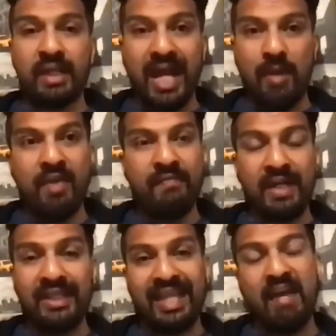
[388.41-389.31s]

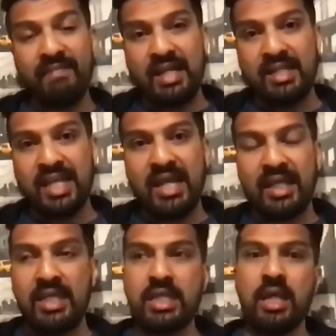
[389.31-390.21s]
However, the caveat to that
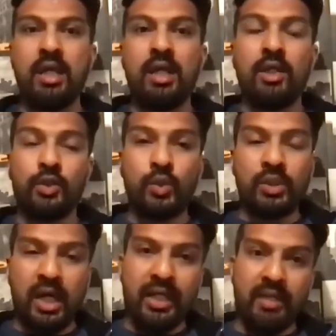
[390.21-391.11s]
is, you can't,